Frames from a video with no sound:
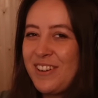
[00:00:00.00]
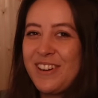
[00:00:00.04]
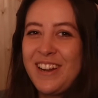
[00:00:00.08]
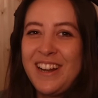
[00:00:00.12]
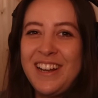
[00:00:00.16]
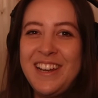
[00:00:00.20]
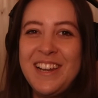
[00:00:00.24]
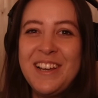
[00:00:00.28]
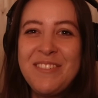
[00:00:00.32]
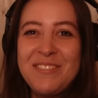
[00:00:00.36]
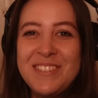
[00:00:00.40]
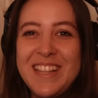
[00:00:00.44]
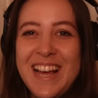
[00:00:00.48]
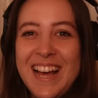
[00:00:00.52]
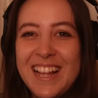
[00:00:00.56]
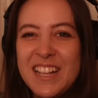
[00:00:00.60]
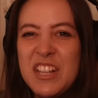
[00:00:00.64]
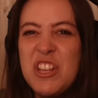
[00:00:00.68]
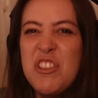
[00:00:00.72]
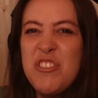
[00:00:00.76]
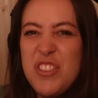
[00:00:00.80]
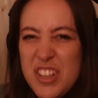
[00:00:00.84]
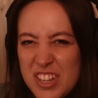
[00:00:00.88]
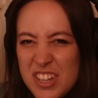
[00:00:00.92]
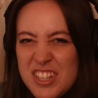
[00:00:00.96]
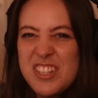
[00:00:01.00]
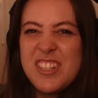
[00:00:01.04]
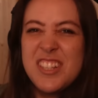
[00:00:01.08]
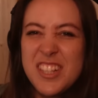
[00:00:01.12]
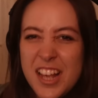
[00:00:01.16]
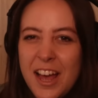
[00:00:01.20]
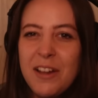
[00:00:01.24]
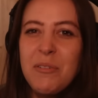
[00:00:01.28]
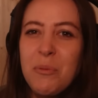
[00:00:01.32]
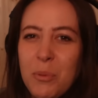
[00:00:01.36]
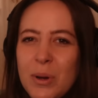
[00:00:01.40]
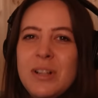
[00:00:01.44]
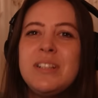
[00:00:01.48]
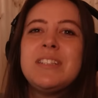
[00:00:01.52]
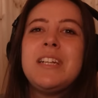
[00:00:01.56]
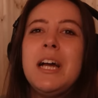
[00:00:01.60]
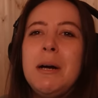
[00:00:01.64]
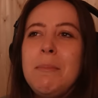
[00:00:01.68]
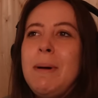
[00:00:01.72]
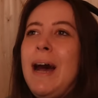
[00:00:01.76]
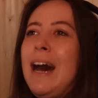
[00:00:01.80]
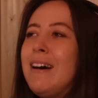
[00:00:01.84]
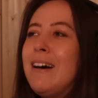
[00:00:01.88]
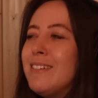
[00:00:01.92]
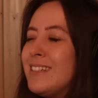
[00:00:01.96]
God, I love that. The sun will
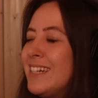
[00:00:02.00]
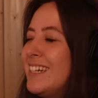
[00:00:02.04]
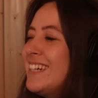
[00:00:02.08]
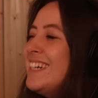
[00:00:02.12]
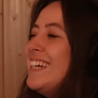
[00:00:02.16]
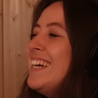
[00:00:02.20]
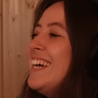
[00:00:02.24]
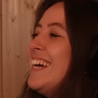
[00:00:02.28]
come out.